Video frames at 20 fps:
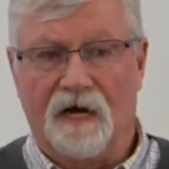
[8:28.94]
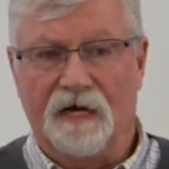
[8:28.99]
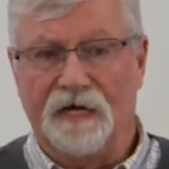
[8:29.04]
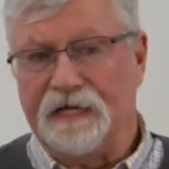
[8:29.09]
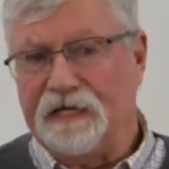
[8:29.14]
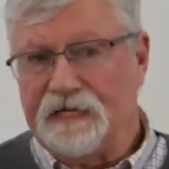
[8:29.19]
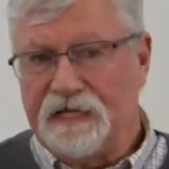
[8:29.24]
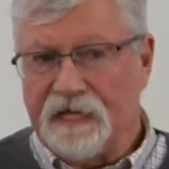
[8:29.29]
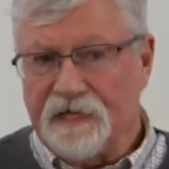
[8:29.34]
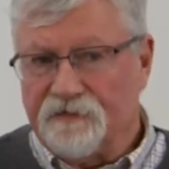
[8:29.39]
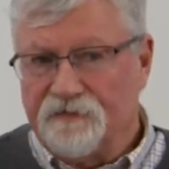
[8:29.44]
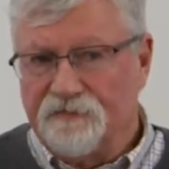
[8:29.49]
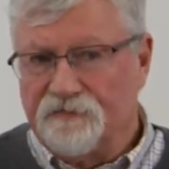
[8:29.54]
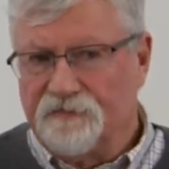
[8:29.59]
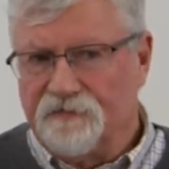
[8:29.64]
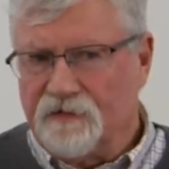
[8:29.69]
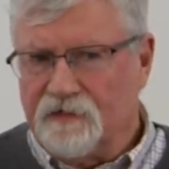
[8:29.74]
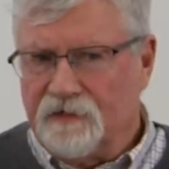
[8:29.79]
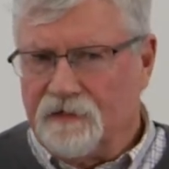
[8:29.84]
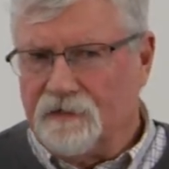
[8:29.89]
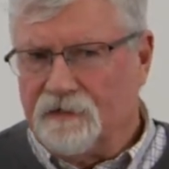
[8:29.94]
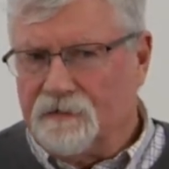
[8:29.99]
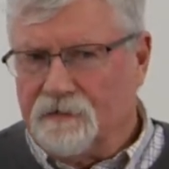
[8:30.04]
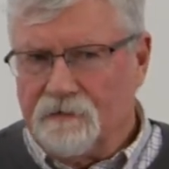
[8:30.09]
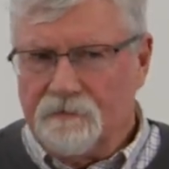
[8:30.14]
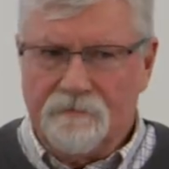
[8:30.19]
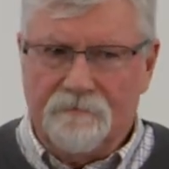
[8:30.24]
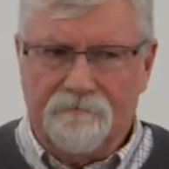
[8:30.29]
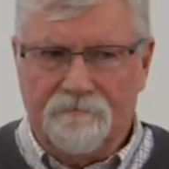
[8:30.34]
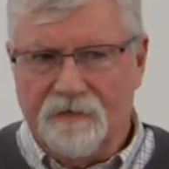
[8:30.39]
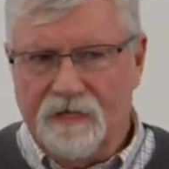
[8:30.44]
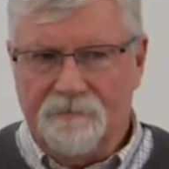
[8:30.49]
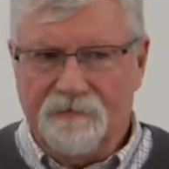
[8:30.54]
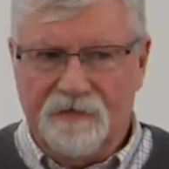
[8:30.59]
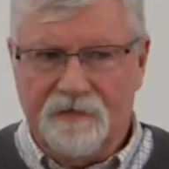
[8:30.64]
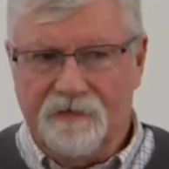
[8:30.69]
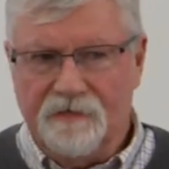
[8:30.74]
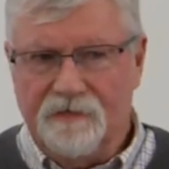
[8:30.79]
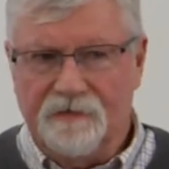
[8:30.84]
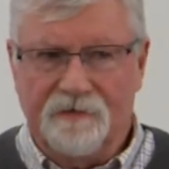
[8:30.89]
He gets
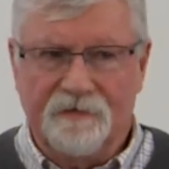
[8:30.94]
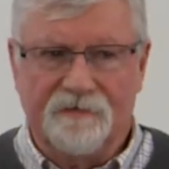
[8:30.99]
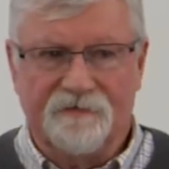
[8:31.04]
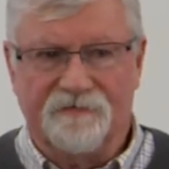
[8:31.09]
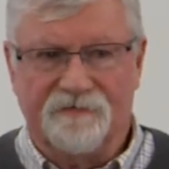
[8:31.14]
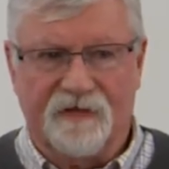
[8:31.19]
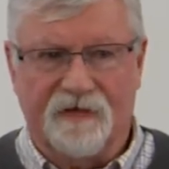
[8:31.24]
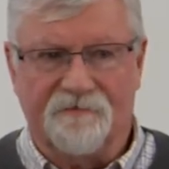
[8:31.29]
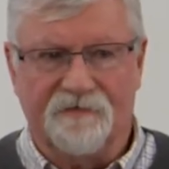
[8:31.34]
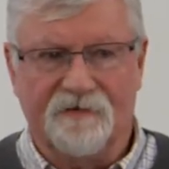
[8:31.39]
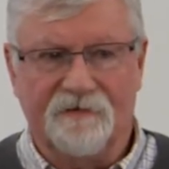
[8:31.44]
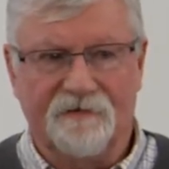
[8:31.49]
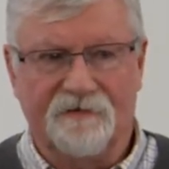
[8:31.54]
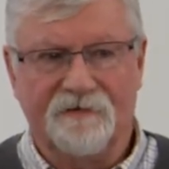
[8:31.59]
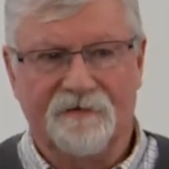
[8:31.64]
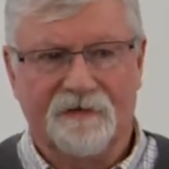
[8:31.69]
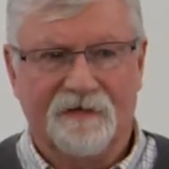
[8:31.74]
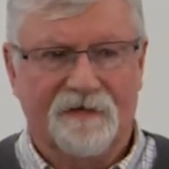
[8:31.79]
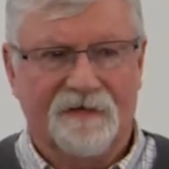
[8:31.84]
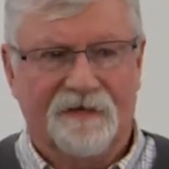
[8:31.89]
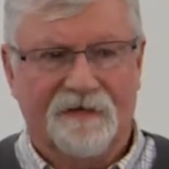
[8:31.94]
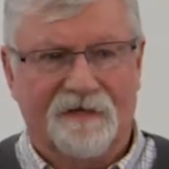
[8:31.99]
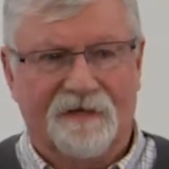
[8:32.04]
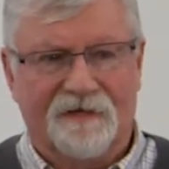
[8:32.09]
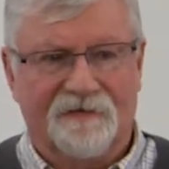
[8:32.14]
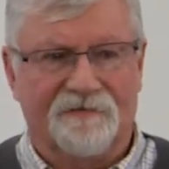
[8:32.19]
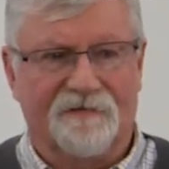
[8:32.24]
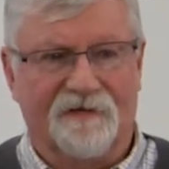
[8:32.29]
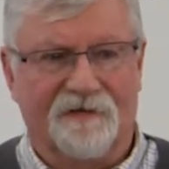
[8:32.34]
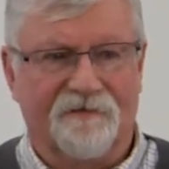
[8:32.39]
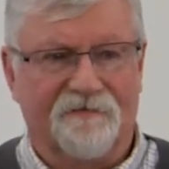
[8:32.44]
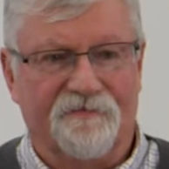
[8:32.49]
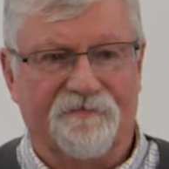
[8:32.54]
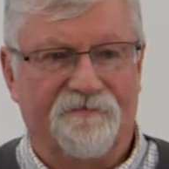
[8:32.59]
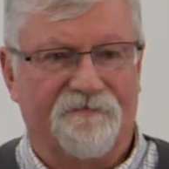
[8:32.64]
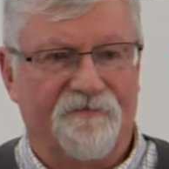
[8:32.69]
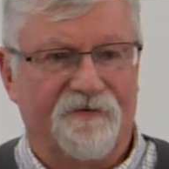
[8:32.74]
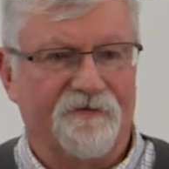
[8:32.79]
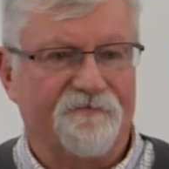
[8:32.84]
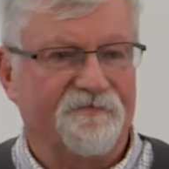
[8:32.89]
maybe 7 to
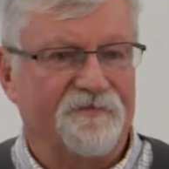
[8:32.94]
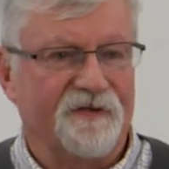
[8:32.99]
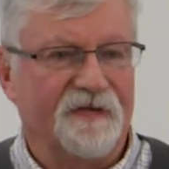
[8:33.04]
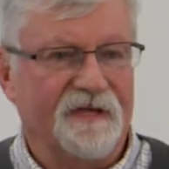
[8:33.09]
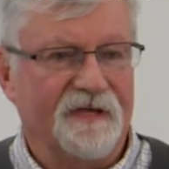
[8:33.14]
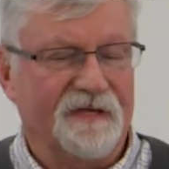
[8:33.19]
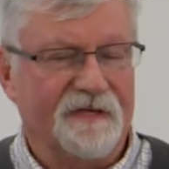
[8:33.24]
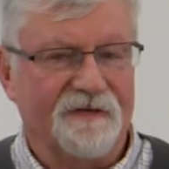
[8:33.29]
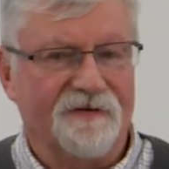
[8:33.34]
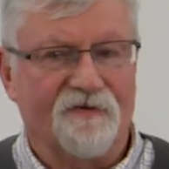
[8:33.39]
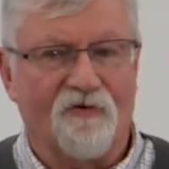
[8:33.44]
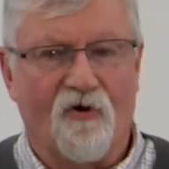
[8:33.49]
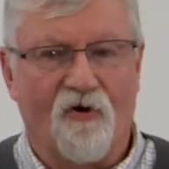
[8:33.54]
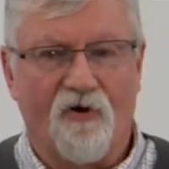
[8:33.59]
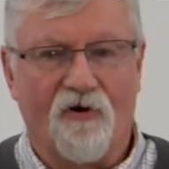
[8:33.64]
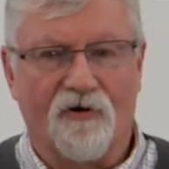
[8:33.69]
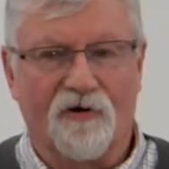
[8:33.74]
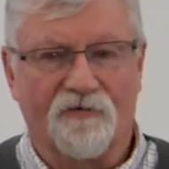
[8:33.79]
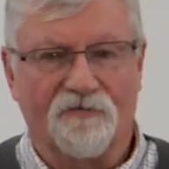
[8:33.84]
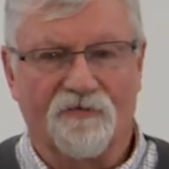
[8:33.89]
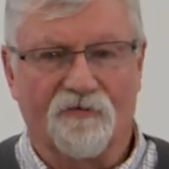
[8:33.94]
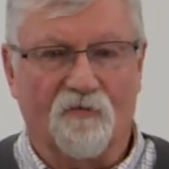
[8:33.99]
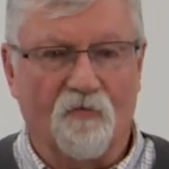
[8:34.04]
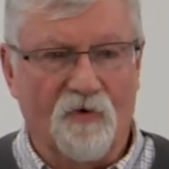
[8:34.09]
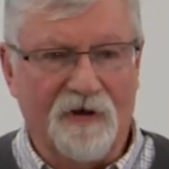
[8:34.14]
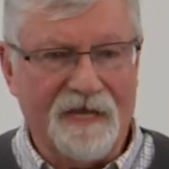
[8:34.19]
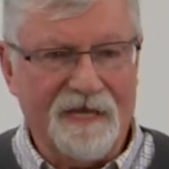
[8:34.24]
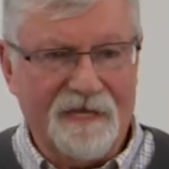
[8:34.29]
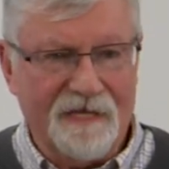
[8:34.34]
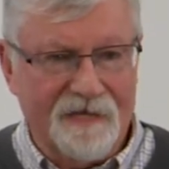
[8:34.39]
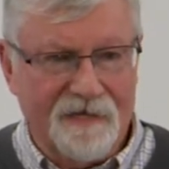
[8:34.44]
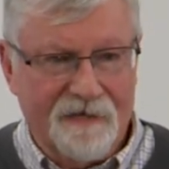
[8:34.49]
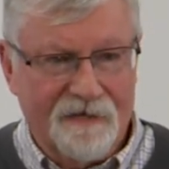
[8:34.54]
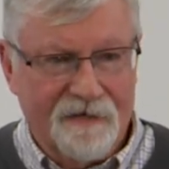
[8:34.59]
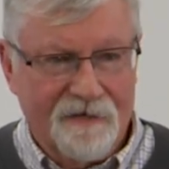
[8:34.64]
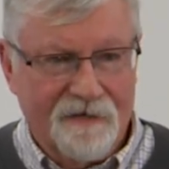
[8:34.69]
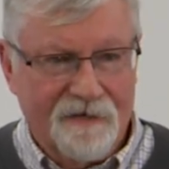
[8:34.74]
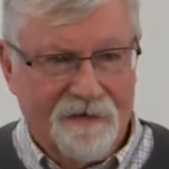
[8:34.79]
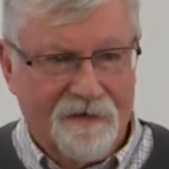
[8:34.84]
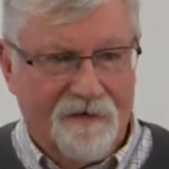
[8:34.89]
15 calls a week
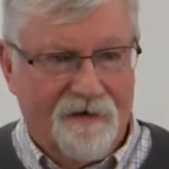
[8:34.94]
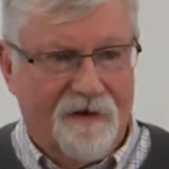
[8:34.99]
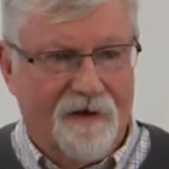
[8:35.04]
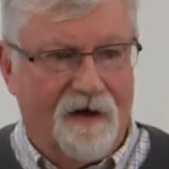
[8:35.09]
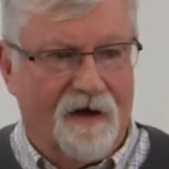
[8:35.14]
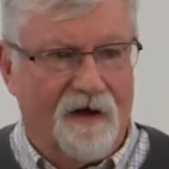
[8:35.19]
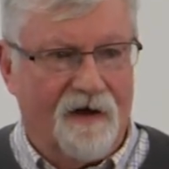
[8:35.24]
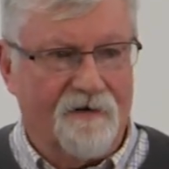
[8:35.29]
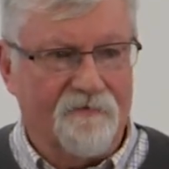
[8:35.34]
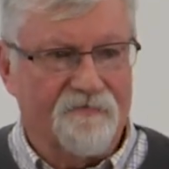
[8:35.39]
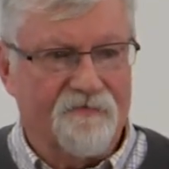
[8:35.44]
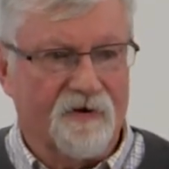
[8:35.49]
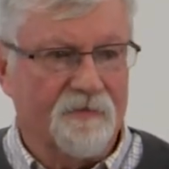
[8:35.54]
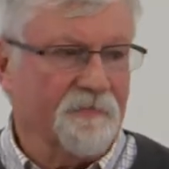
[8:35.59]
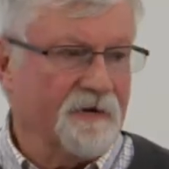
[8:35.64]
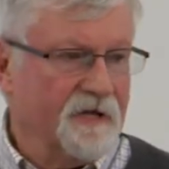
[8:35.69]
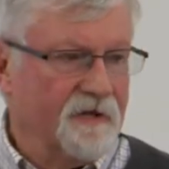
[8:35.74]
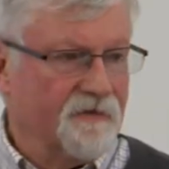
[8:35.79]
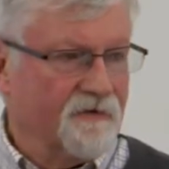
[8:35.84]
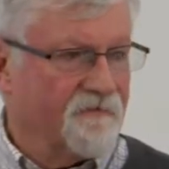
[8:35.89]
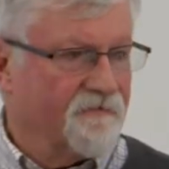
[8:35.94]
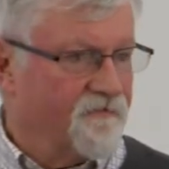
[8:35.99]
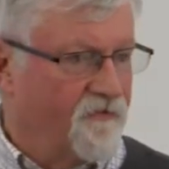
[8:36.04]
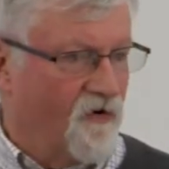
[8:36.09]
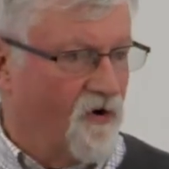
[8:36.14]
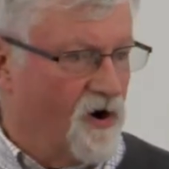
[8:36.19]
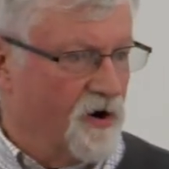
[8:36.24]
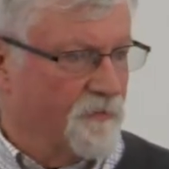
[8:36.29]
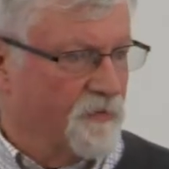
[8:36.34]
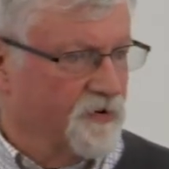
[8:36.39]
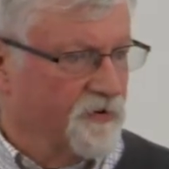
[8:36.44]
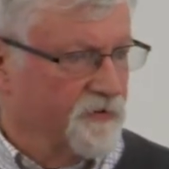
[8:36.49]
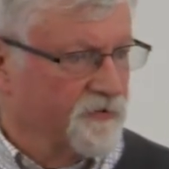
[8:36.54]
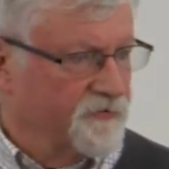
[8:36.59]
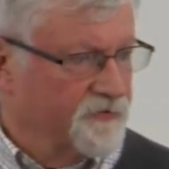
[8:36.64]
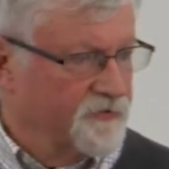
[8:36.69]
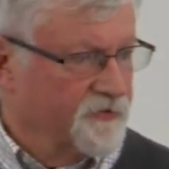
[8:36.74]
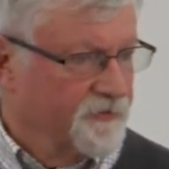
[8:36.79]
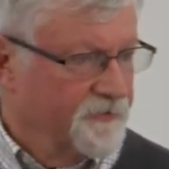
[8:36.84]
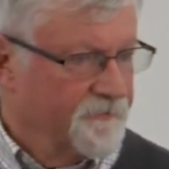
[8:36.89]
from either
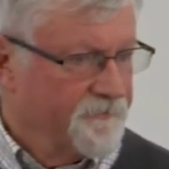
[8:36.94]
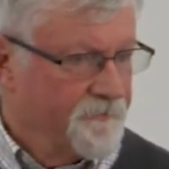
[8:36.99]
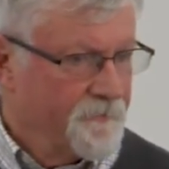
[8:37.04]
farmers